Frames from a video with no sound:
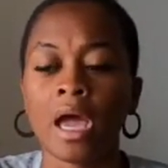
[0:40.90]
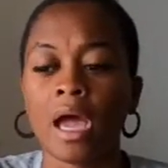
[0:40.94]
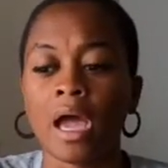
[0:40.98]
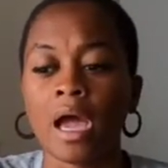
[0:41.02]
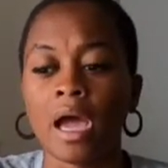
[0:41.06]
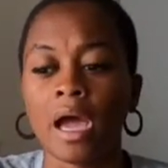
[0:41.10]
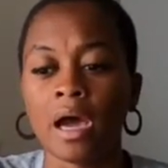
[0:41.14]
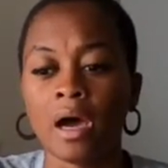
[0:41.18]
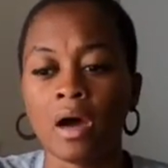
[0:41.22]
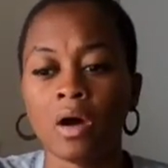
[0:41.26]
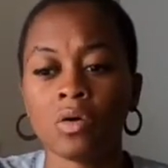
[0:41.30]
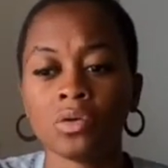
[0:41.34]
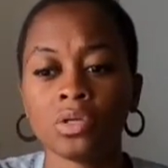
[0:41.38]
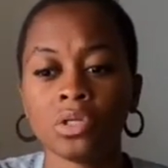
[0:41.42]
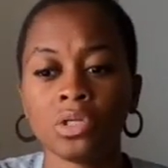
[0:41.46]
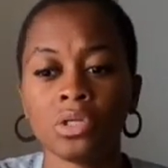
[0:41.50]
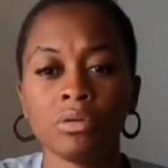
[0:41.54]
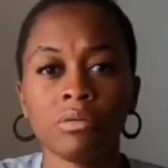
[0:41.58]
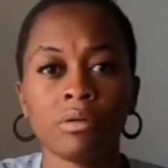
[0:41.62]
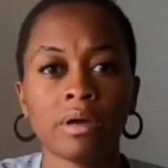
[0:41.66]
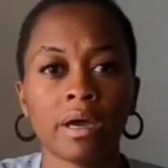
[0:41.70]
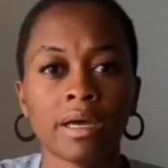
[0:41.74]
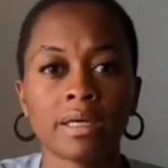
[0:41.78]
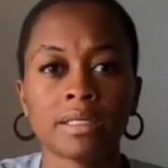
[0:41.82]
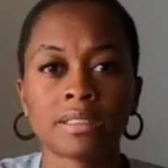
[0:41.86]
how do you
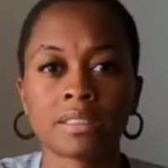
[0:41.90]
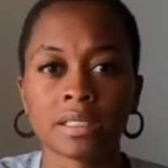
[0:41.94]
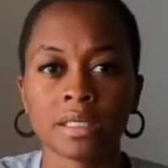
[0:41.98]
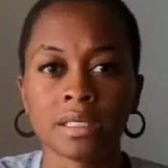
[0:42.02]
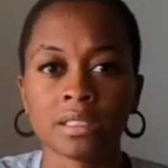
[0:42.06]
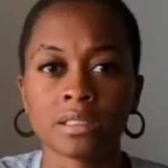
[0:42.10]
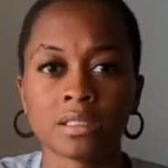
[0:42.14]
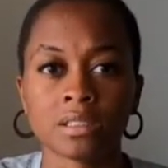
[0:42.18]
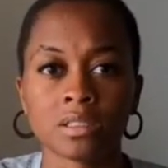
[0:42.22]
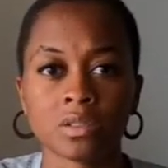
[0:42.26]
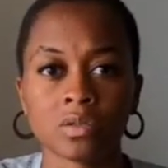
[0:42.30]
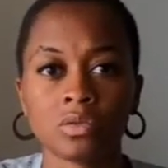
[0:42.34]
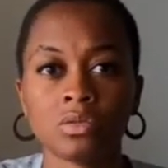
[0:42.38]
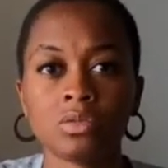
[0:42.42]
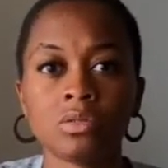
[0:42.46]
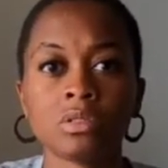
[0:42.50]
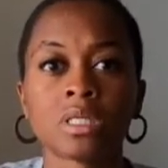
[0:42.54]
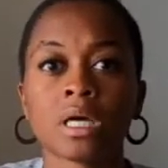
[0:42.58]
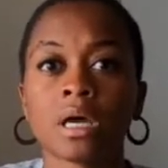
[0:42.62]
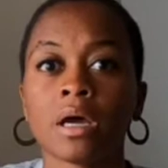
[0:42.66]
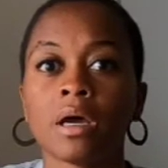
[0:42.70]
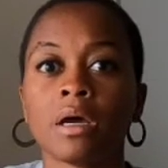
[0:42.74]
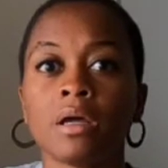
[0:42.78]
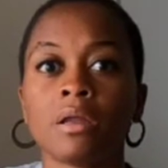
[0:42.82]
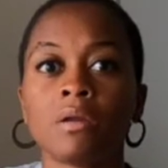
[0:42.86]
guys get school
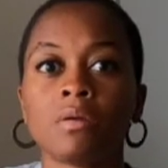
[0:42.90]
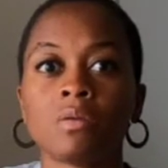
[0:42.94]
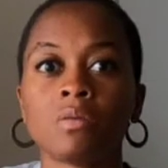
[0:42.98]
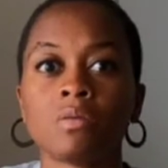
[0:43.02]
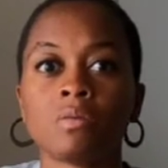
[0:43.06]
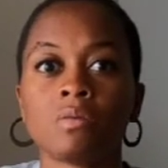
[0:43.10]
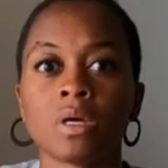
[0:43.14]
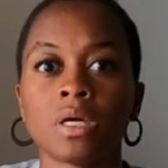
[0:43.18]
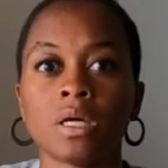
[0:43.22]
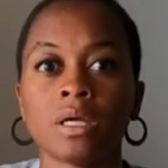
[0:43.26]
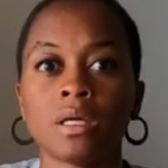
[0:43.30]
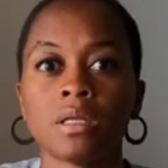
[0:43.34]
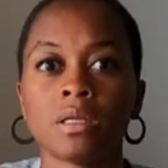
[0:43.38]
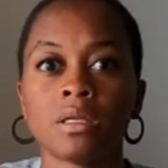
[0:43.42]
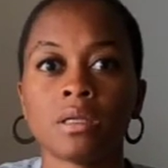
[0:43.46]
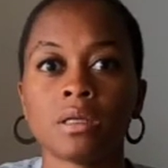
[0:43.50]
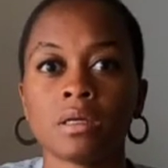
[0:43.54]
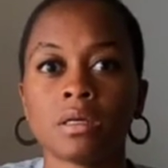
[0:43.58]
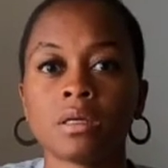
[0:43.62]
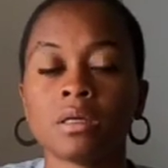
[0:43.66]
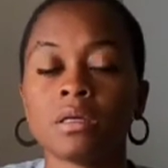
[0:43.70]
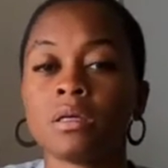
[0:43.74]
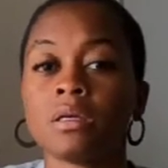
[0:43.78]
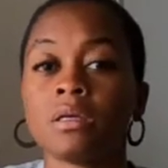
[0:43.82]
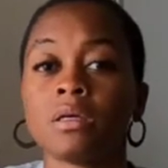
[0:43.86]
done when
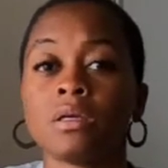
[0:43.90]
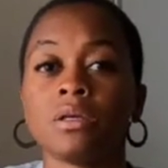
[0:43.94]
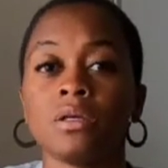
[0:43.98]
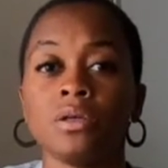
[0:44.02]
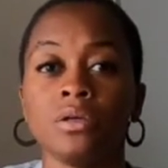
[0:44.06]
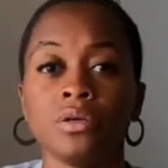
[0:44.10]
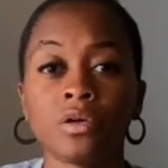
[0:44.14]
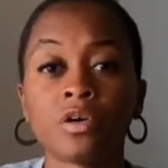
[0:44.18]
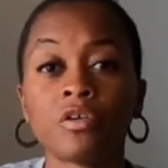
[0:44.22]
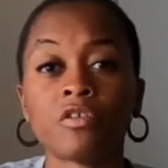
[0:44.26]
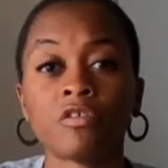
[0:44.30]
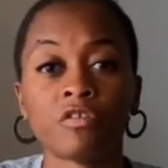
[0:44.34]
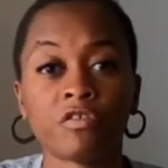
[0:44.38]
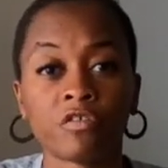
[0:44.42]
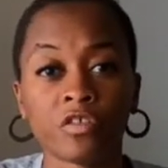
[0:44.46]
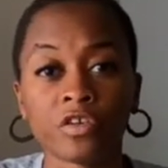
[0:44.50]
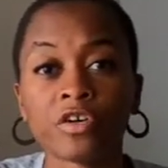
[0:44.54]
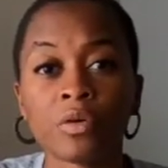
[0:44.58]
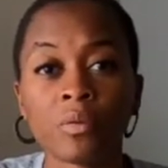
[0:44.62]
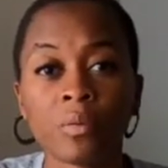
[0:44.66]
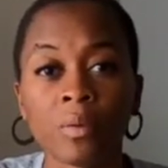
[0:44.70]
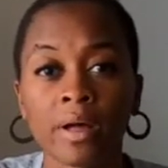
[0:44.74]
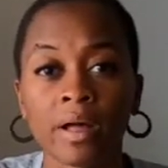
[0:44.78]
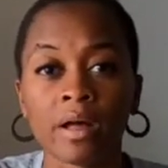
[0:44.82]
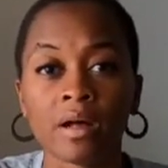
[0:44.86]
you don't
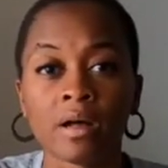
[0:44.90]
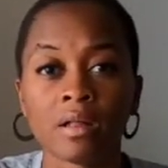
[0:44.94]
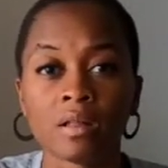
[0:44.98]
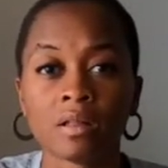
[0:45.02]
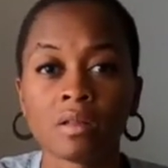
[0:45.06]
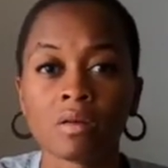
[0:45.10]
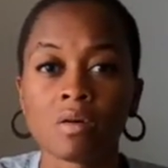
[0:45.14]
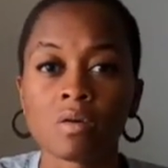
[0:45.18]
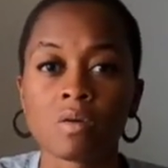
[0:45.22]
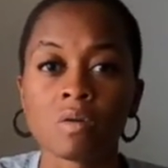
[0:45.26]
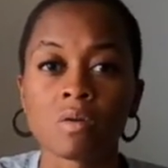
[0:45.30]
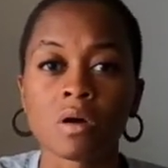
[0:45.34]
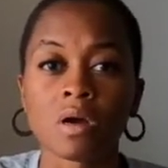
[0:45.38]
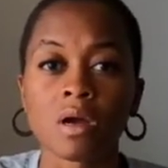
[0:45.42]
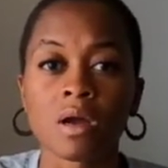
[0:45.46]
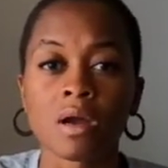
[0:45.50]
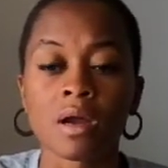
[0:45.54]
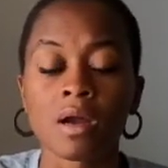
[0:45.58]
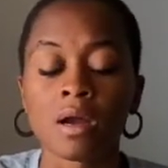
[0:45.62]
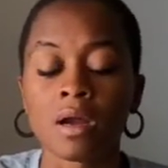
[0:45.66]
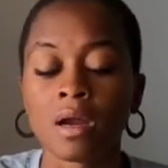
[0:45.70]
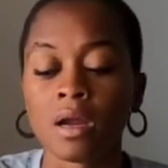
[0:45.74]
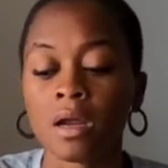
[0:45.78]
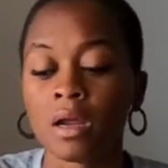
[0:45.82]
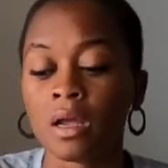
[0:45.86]
feel well,
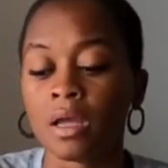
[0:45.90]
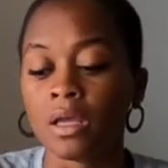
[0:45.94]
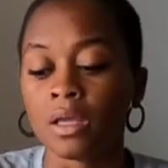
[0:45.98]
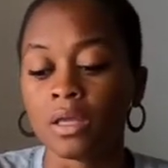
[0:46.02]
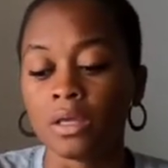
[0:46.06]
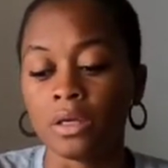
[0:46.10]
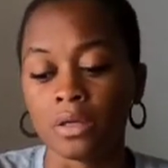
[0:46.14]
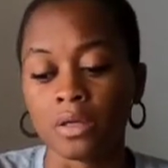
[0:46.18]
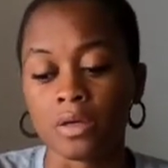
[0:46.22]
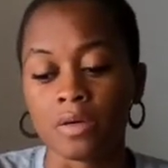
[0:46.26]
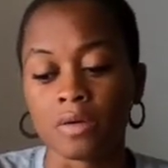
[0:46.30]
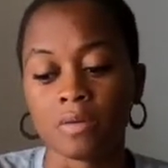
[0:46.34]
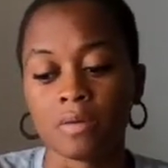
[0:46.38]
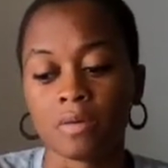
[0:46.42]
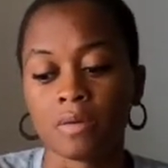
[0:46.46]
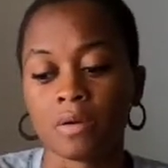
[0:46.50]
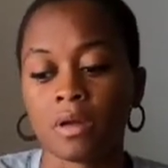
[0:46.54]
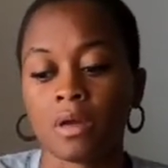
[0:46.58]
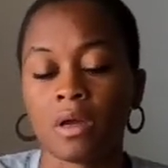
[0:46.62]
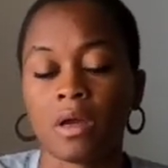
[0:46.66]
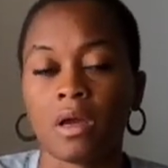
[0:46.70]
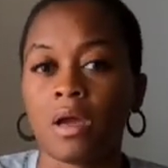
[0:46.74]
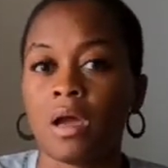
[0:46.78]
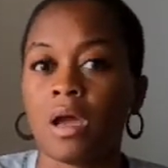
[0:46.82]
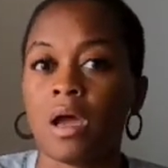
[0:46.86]
or, you know,
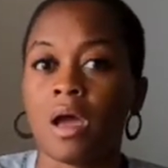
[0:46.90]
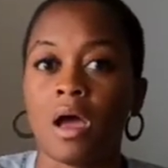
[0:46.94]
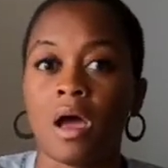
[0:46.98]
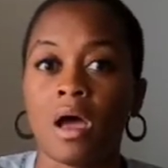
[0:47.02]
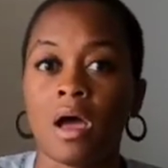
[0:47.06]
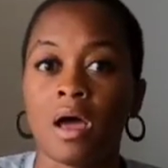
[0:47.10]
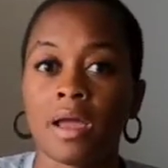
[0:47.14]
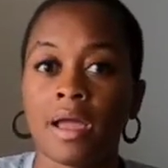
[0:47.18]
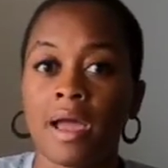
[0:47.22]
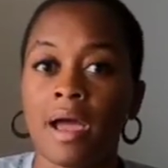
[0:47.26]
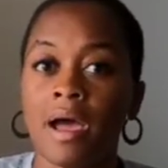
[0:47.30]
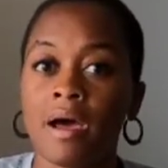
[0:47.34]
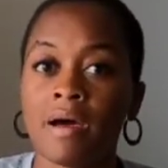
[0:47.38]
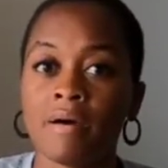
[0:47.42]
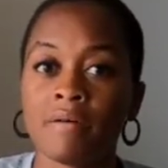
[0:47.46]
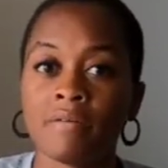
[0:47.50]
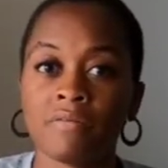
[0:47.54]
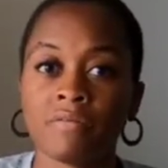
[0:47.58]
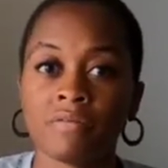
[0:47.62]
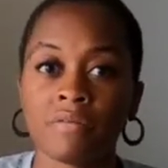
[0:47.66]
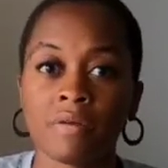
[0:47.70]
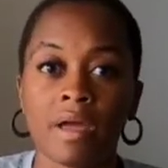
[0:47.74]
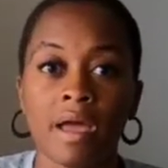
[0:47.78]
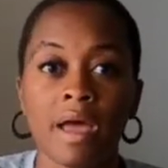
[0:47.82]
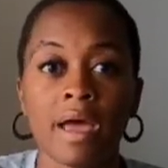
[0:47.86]
I have
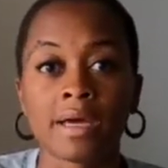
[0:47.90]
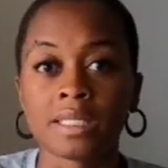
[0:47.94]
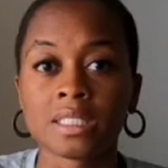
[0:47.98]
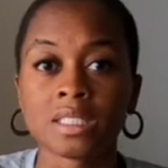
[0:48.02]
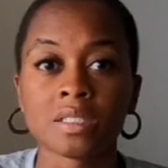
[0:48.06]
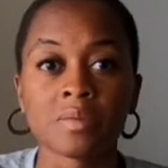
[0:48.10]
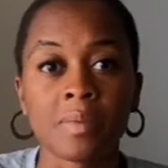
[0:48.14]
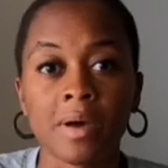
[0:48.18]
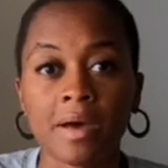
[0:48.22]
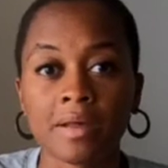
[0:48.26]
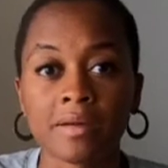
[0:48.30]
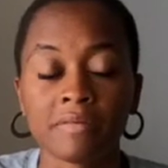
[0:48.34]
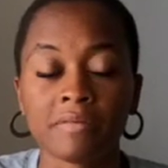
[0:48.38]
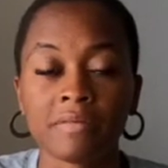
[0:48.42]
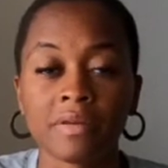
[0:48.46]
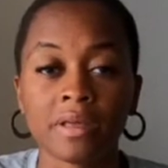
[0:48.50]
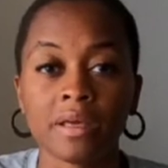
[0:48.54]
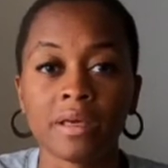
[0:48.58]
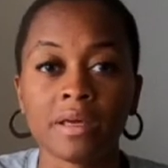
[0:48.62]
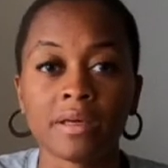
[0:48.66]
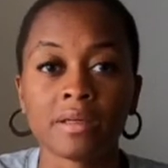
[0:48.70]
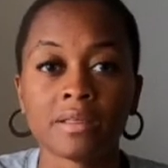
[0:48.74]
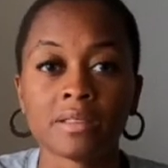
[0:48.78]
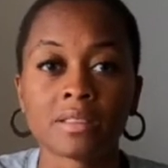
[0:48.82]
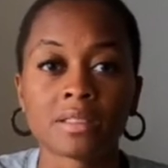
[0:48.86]
X amount of
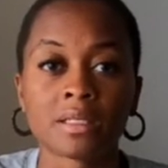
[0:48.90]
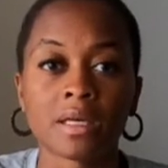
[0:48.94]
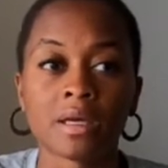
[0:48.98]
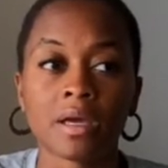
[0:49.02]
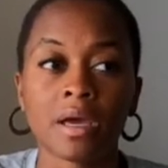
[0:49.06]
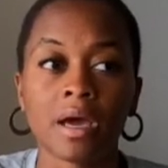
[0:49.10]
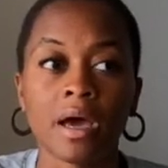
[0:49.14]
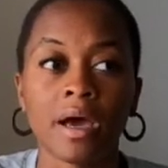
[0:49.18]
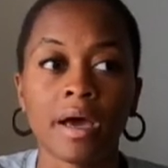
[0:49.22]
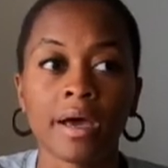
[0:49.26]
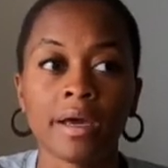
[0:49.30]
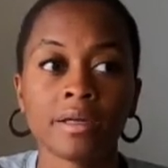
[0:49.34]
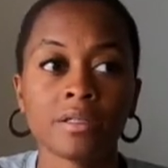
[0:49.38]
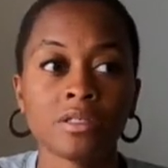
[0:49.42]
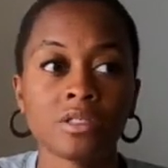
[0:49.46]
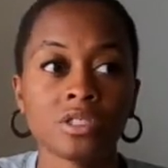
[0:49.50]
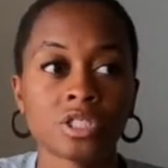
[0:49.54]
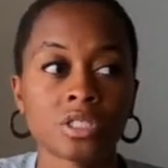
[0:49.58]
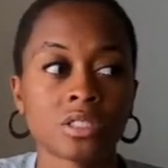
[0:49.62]
kids, like I